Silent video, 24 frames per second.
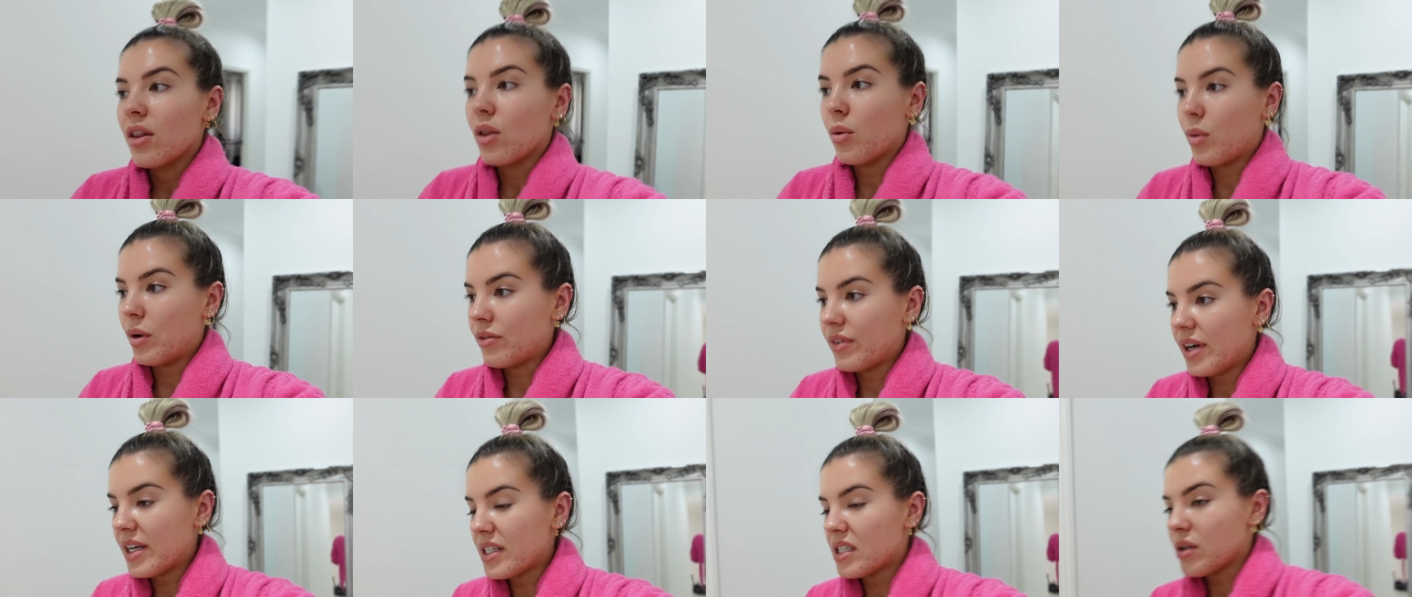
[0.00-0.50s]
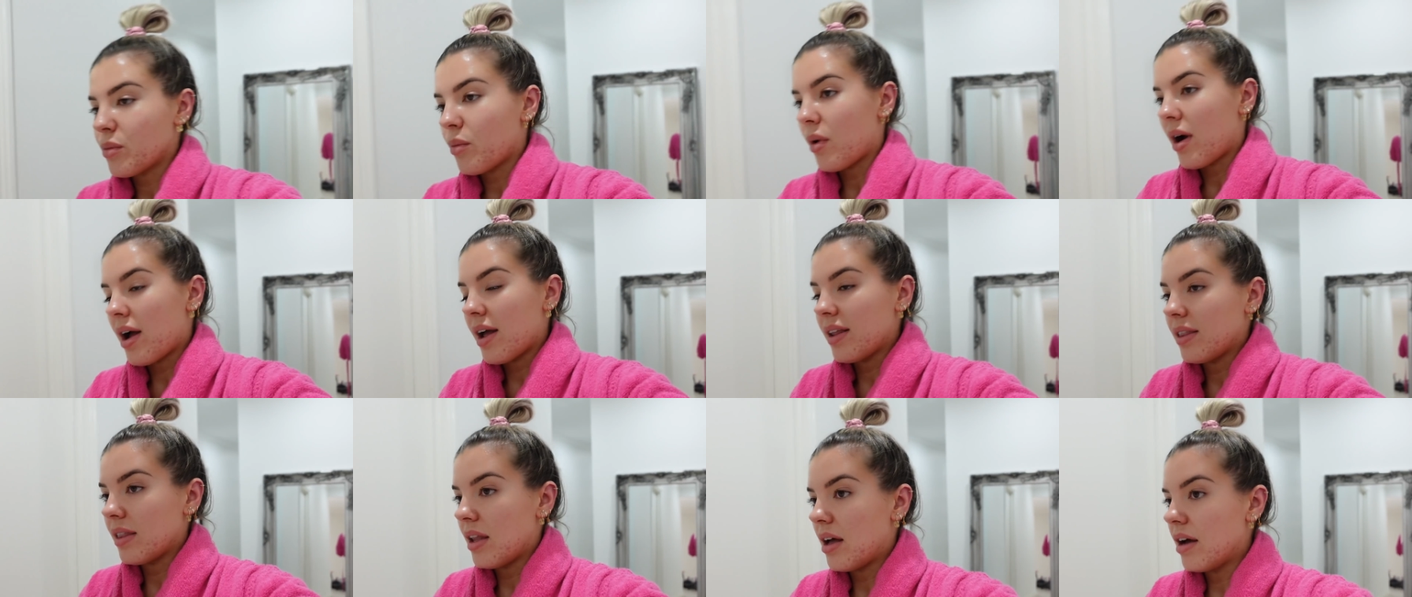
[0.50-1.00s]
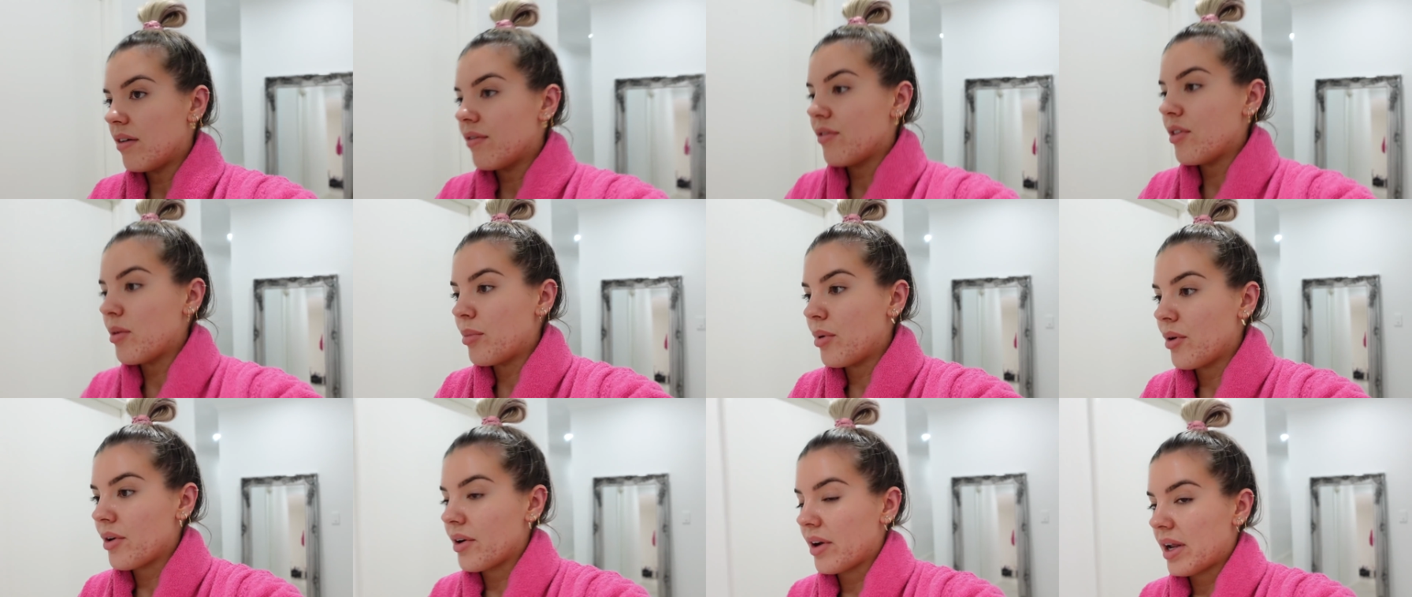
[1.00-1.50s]
The one reason why I love
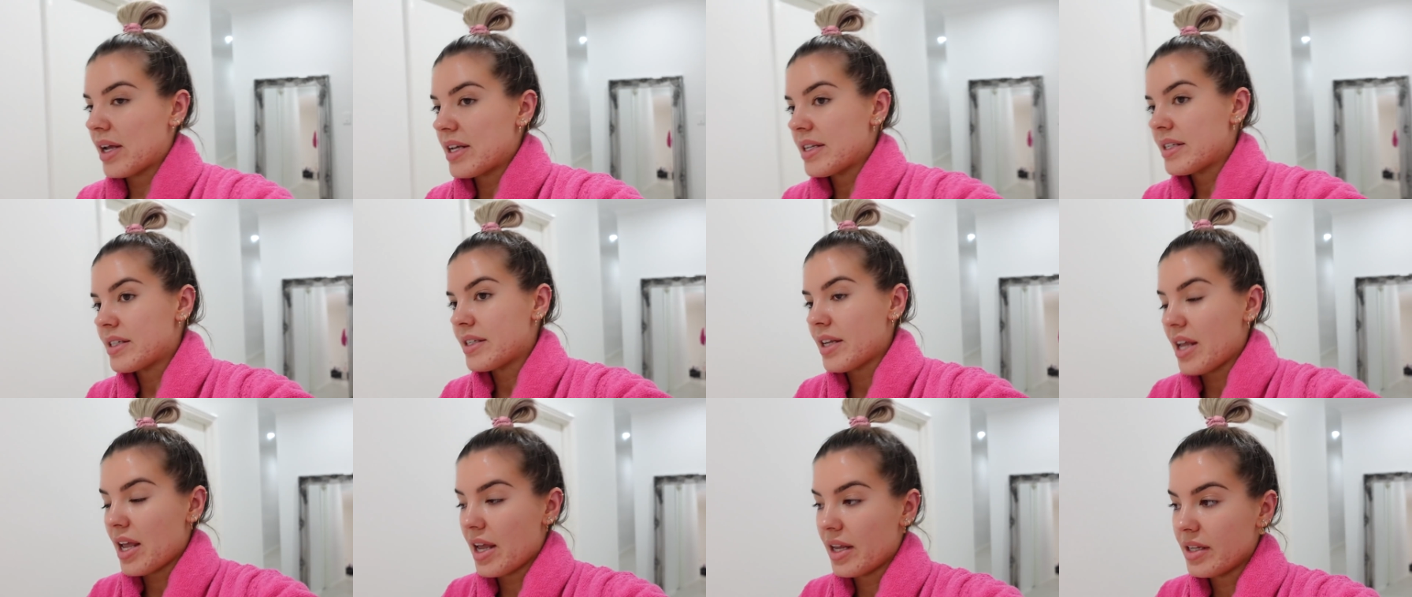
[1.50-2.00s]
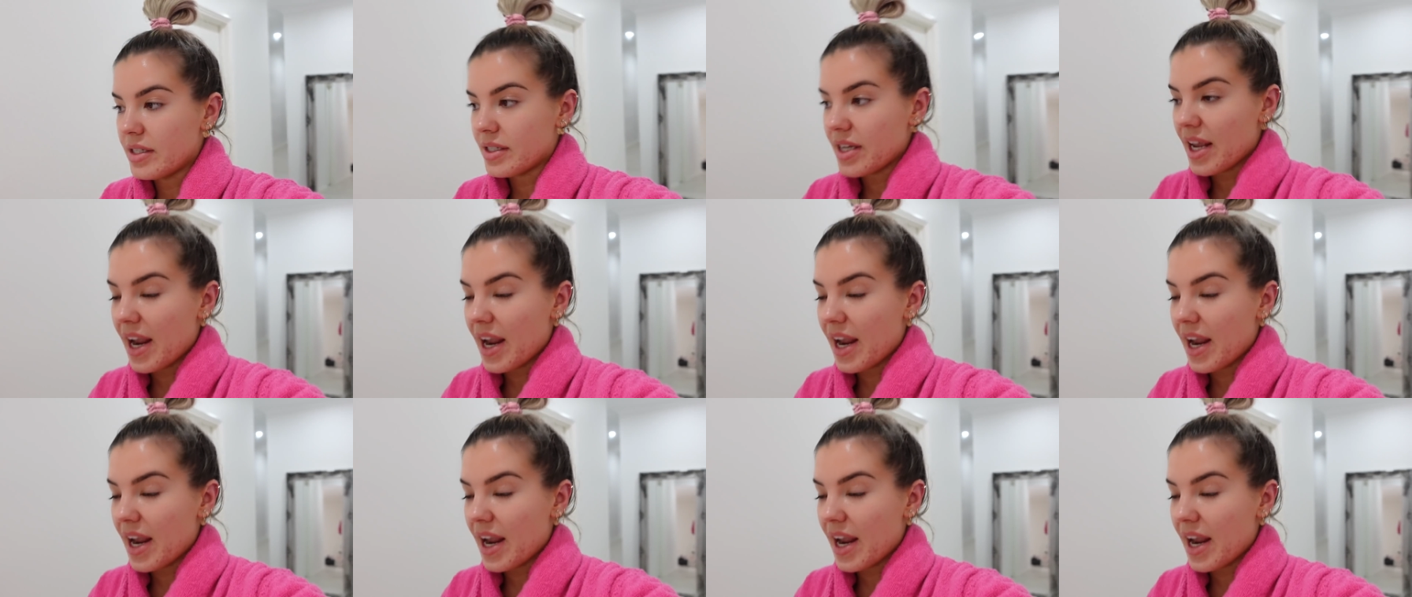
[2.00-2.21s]
the Bondi Sands